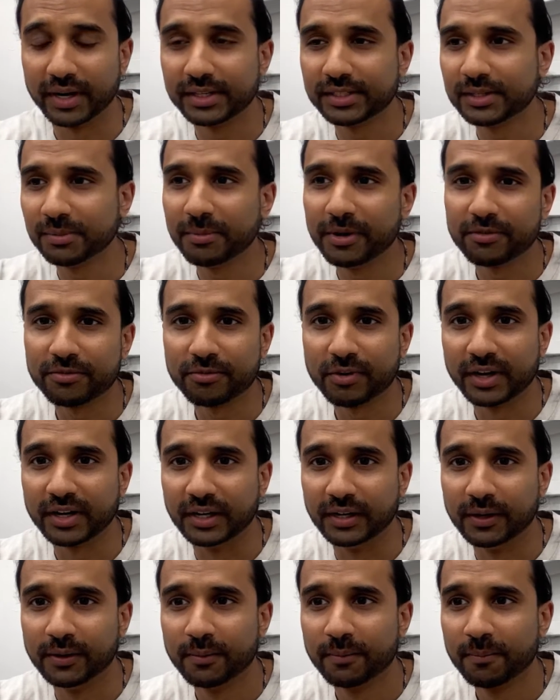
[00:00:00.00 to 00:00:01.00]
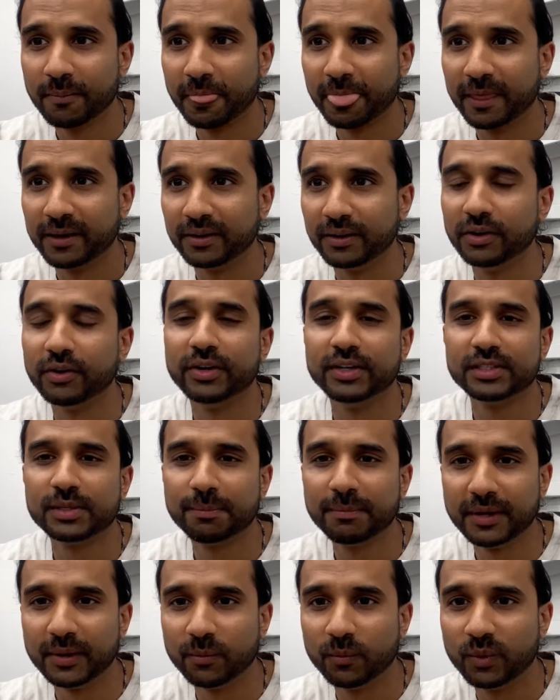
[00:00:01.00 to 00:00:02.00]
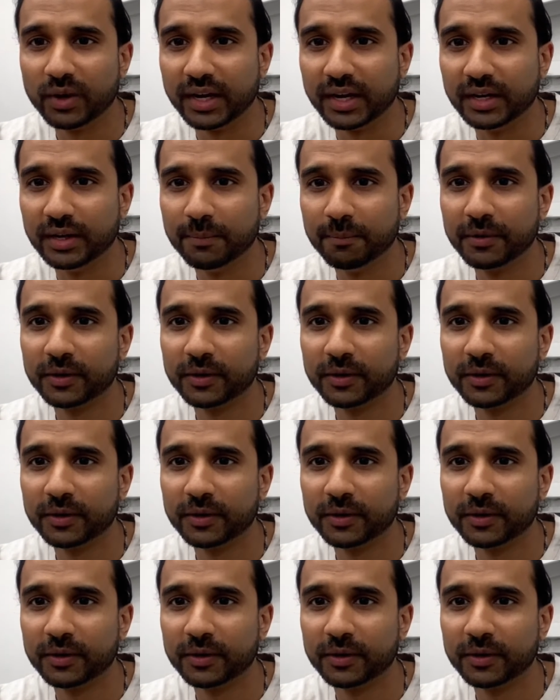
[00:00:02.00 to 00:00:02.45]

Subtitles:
It's a bit funny, you know, it's a bit weird,